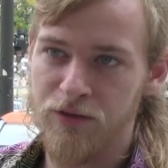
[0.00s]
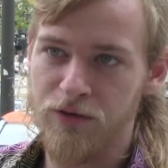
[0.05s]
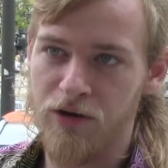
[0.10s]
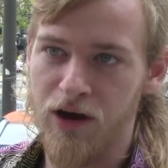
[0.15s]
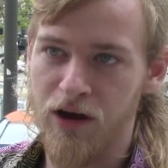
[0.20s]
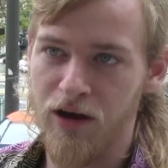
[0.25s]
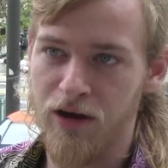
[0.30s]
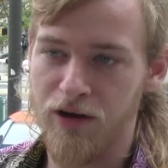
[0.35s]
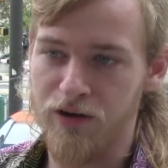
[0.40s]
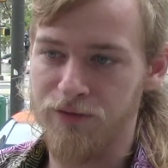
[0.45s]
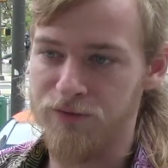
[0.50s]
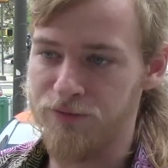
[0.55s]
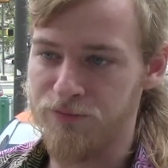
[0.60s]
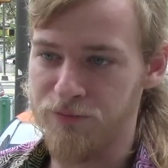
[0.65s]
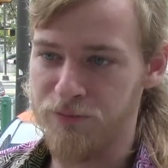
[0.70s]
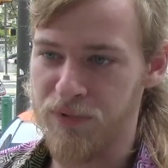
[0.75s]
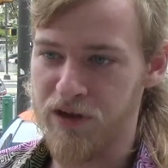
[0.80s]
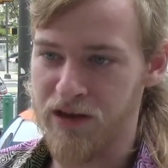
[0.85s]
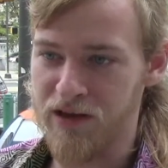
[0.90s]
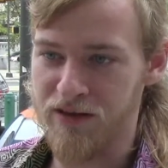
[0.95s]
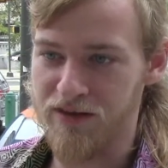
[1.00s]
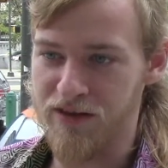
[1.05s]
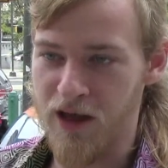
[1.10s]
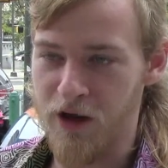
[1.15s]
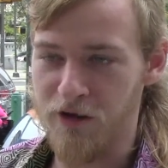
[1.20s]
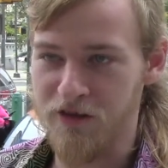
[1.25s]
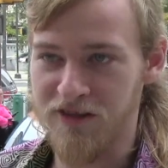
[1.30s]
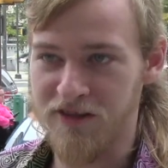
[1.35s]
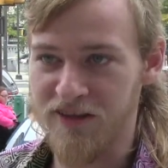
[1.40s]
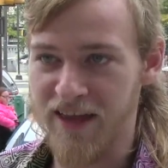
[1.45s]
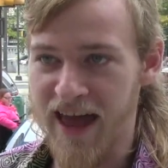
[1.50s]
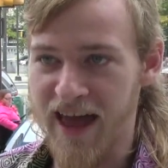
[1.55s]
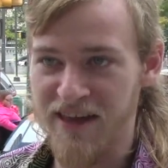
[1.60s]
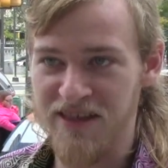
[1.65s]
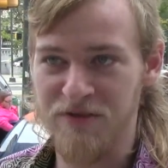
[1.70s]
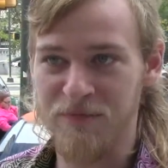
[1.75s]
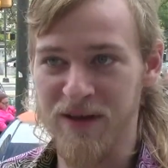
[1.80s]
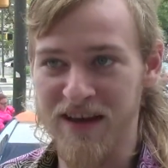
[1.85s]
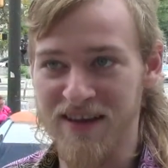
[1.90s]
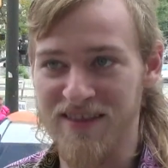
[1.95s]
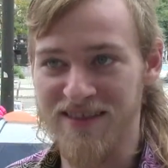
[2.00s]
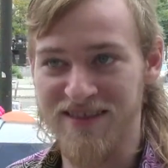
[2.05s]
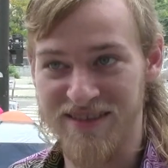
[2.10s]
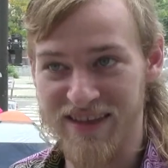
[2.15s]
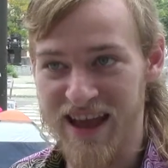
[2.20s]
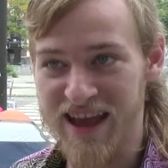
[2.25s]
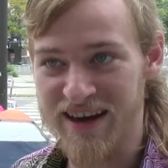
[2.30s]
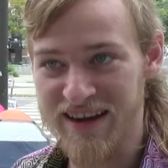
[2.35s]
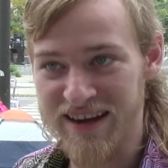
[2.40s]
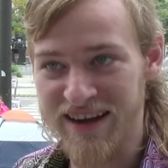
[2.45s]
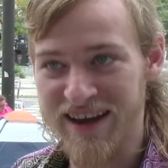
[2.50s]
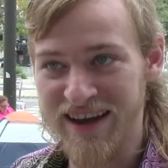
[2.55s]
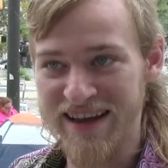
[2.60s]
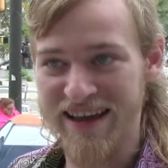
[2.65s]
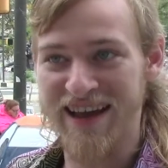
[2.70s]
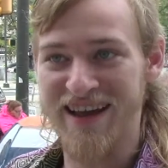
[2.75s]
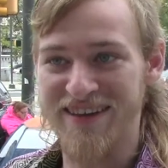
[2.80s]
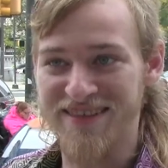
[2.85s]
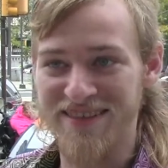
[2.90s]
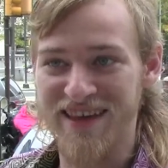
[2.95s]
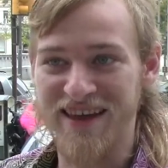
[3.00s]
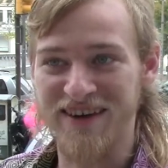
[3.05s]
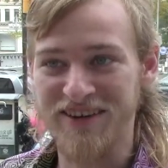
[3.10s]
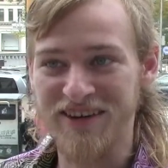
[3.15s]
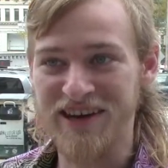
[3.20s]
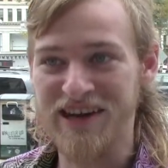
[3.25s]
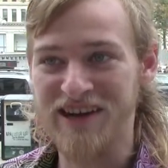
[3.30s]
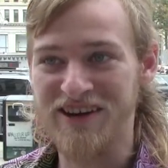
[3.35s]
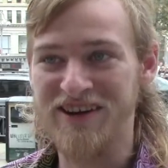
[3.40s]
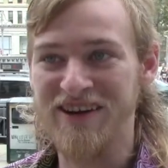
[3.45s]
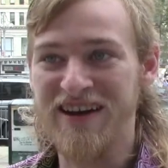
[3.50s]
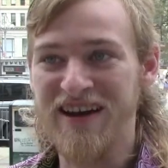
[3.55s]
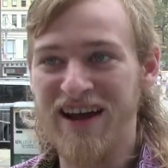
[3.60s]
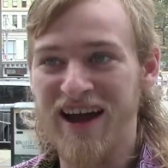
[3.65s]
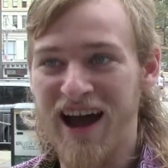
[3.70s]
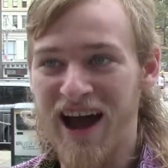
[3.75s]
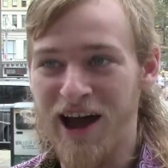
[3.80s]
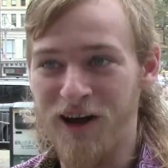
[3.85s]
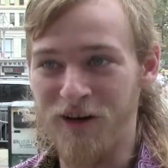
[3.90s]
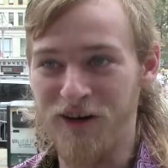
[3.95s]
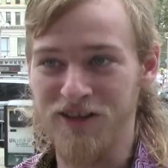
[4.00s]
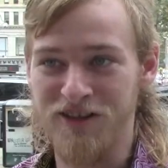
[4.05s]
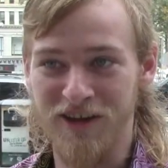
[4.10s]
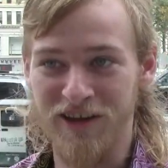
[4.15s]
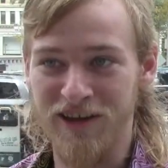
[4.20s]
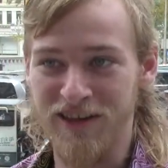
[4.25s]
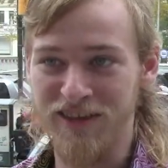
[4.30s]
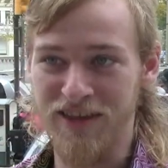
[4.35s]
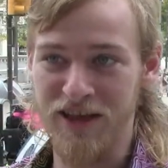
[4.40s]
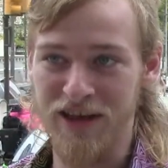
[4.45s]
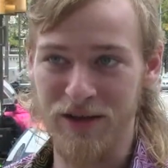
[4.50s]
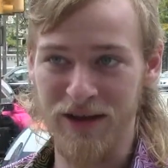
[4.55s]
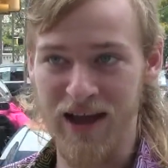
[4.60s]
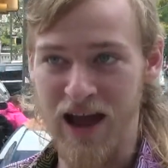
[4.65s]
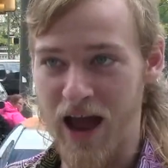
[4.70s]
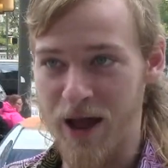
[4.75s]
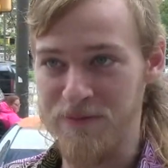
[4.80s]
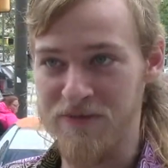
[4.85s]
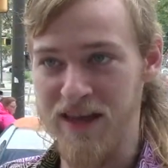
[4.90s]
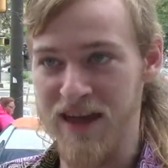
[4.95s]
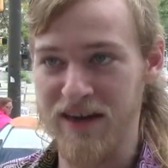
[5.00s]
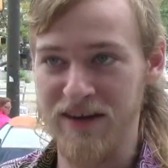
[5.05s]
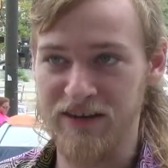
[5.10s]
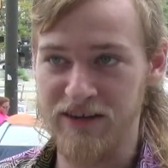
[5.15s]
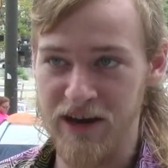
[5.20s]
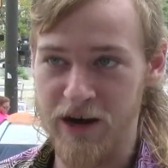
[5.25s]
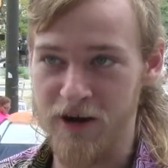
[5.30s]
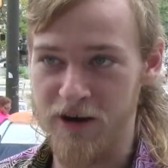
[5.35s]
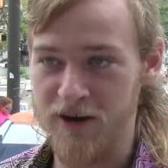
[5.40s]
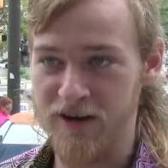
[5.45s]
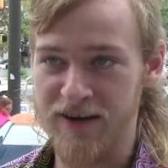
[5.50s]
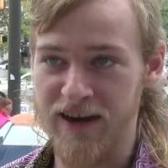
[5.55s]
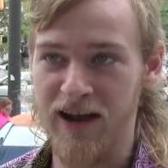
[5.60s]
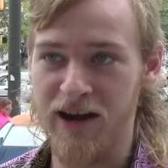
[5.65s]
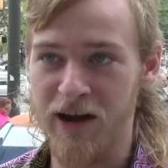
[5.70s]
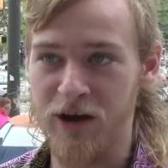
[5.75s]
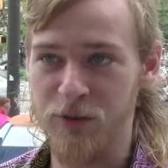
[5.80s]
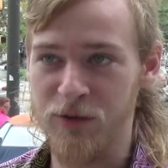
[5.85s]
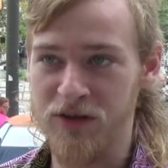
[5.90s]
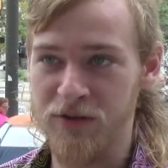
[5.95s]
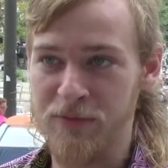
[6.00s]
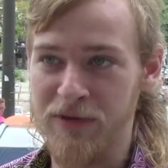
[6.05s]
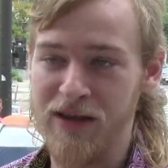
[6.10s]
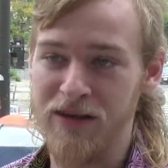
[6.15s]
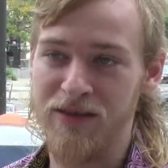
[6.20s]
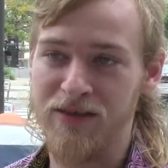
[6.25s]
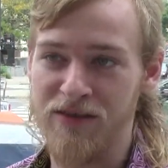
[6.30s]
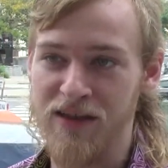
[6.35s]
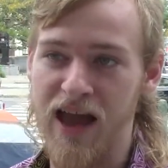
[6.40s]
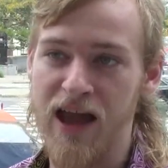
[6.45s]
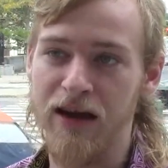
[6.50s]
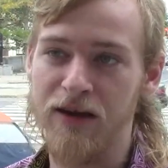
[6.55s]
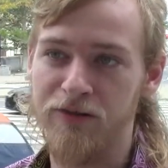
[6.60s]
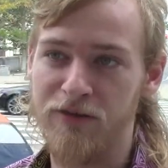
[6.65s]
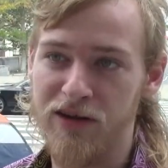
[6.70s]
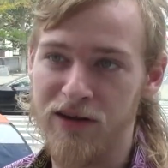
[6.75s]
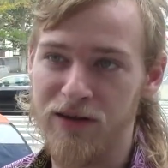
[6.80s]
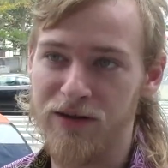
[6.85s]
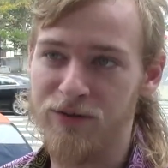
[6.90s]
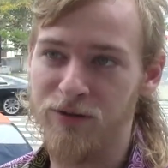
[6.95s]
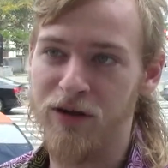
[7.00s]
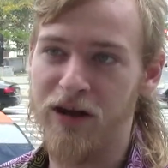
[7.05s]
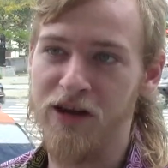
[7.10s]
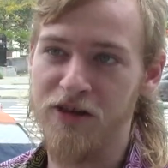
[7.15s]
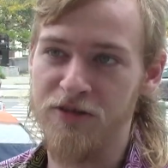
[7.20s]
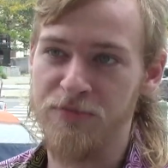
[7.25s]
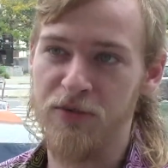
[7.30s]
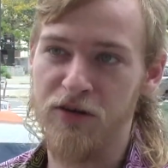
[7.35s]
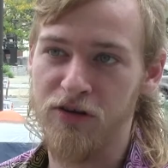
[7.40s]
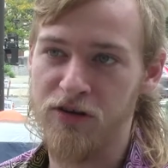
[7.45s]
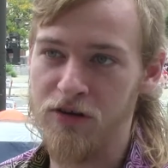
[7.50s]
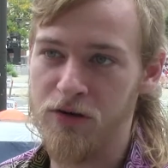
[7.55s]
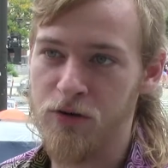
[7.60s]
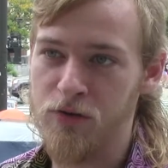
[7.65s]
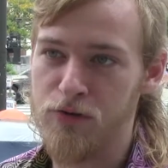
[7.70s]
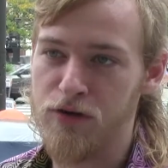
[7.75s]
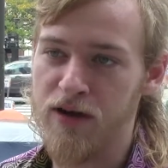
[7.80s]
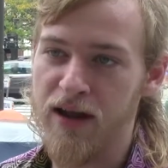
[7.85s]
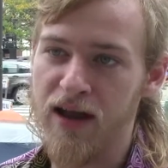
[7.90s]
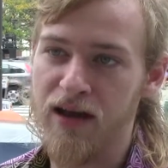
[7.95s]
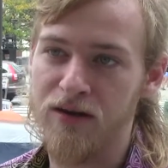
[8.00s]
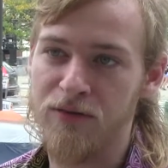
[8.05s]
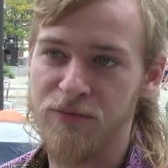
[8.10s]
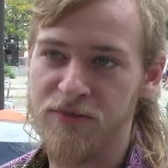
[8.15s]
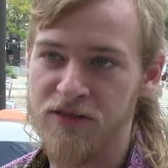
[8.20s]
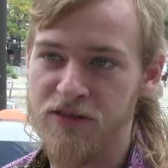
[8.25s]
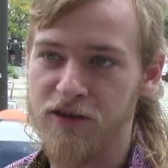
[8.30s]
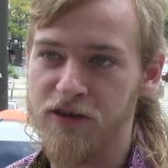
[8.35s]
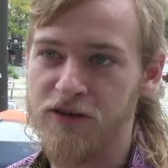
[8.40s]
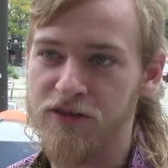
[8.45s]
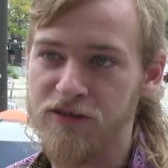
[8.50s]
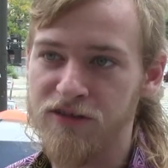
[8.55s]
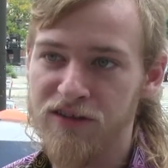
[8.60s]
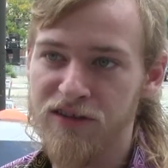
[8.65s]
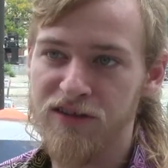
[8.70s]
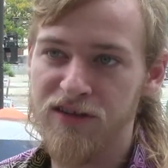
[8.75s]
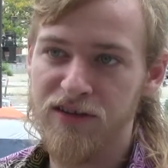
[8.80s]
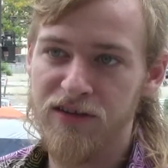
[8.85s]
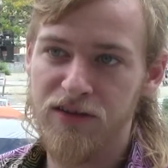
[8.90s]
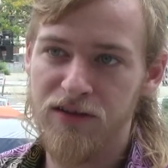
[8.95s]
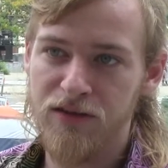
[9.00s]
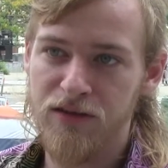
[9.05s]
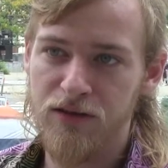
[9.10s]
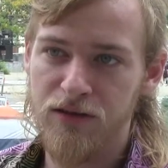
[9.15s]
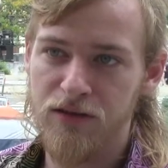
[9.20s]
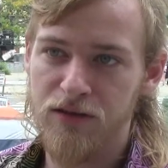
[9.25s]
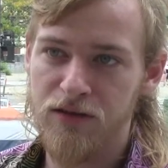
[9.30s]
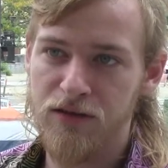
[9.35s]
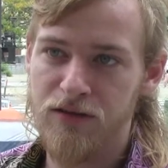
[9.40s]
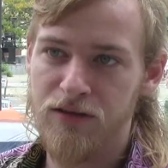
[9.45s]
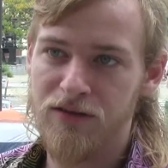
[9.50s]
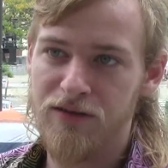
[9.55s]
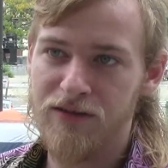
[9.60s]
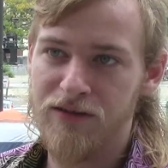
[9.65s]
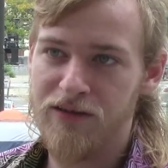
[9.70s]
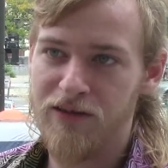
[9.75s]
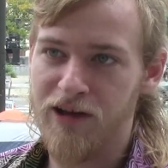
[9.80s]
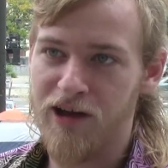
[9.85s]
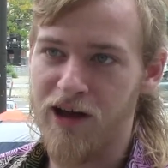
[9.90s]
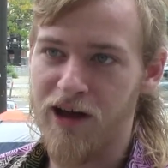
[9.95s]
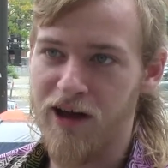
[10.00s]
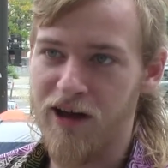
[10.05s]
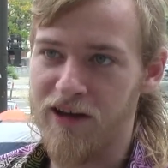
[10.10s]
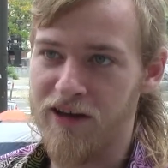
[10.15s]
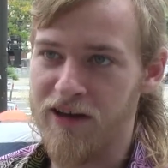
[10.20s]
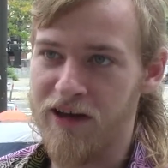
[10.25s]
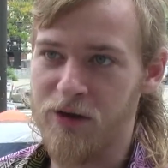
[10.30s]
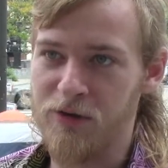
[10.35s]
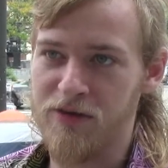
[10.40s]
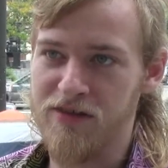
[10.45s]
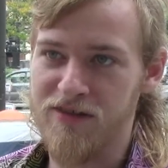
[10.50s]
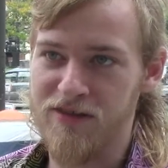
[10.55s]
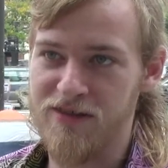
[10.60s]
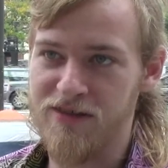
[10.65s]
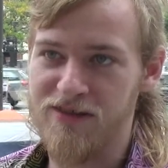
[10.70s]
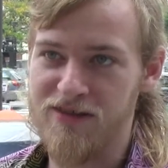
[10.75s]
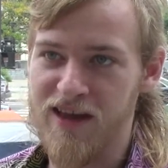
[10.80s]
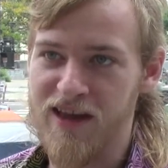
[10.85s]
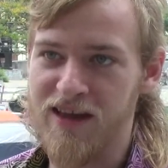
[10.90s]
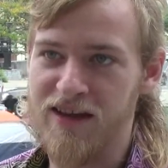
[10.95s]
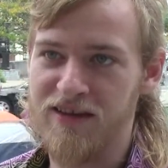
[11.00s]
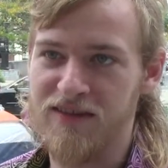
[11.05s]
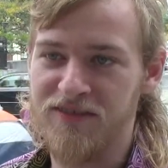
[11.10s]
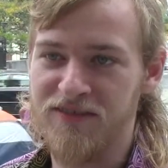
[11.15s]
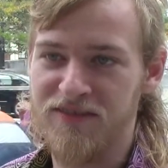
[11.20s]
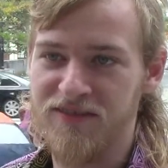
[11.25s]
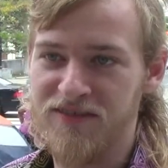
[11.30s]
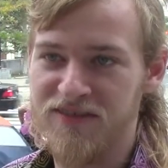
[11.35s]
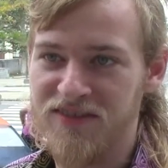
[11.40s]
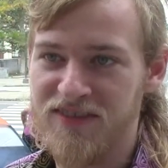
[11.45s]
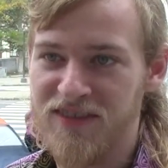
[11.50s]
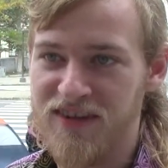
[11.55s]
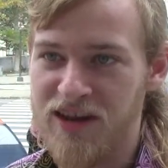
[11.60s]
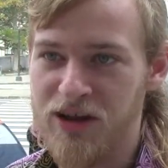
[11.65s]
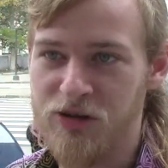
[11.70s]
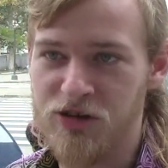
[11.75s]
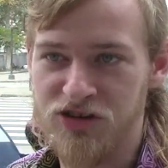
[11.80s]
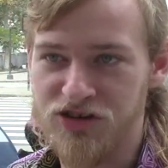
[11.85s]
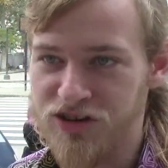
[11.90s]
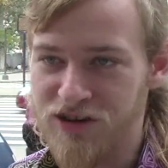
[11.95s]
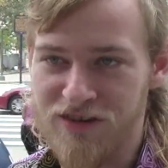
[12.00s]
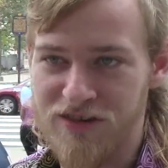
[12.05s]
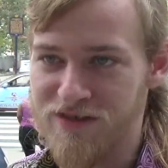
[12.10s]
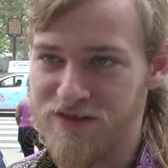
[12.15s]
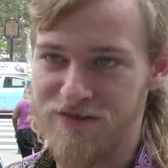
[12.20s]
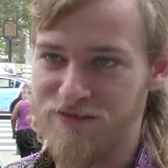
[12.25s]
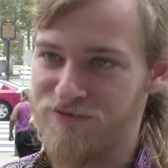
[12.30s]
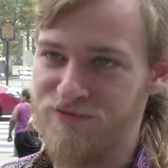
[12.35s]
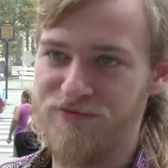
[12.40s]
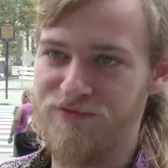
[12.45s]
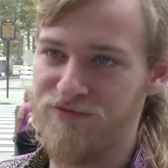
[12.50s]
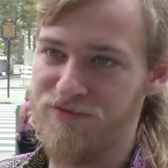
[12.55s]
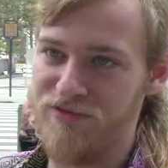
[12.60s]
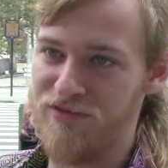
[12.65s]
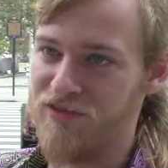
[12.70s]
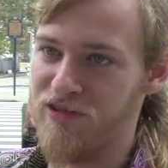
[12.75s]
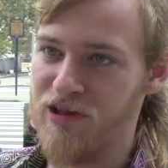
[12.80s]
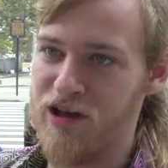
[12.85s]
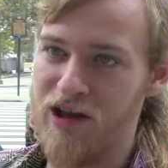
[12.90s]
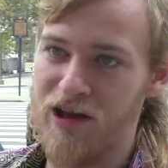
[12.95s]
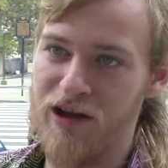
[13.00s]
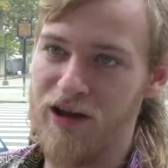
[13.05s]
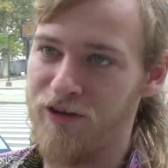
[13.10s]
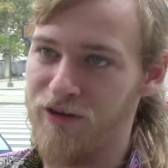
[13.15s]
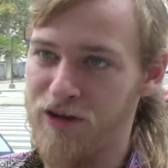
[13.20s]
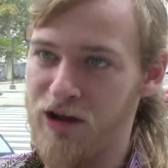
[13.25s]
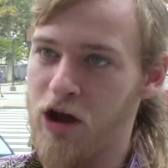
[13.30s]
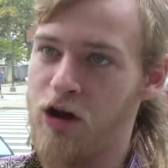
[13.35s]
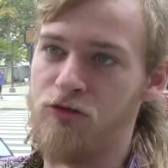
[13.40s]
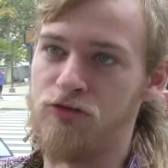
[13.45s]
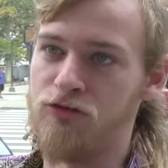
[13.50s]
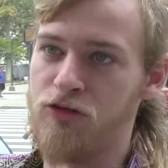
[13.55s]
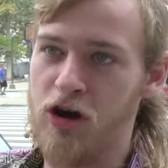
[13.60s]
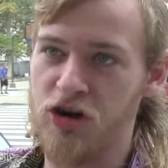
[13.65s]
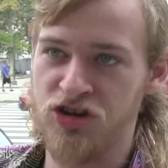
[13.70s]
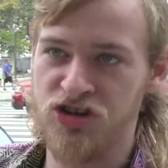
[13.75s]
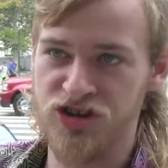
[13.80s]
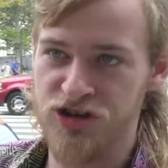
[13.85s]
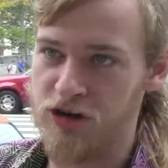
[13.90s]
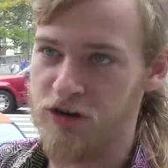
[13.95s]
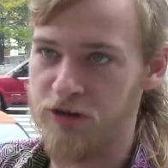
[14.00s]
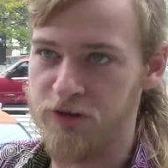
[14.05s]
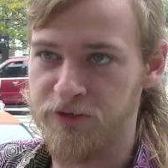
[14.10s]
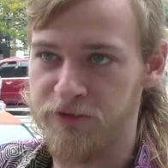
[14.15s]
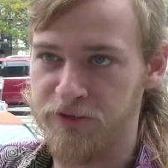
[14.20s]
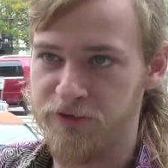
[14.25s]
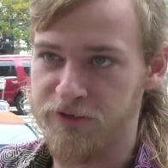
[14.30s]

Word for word: Uh, because I was the last man standing, I guess. I don't know. I was on the cops had to tear it down with me inside of it while I was blowing a horn at them. So. What was that like? Uh, it was insane. It was just uh, a rush of